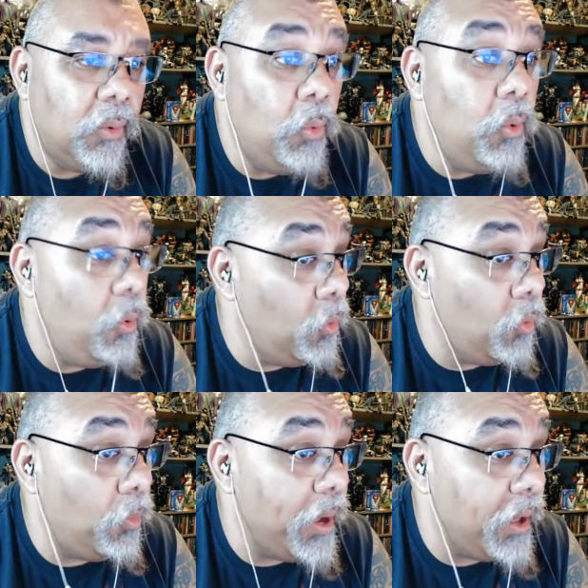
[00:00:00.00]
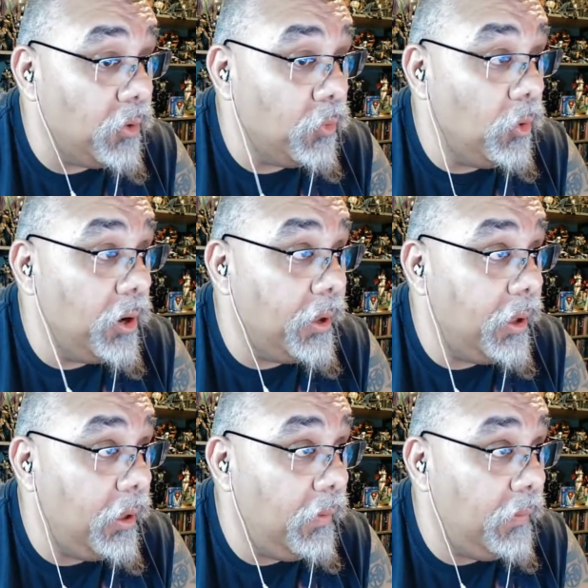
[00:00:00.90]
Ooh, Battle
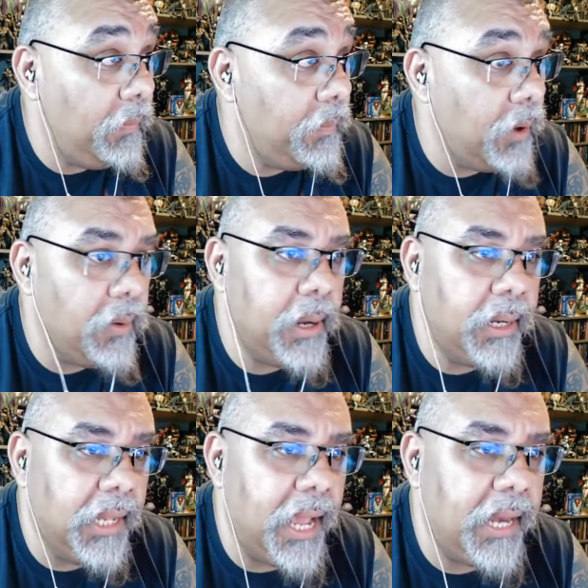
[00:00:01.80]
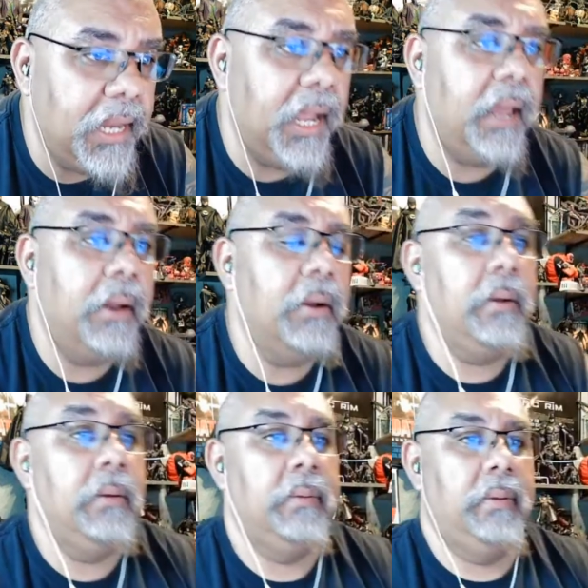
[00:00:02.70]
Royale. All right, Gladiator.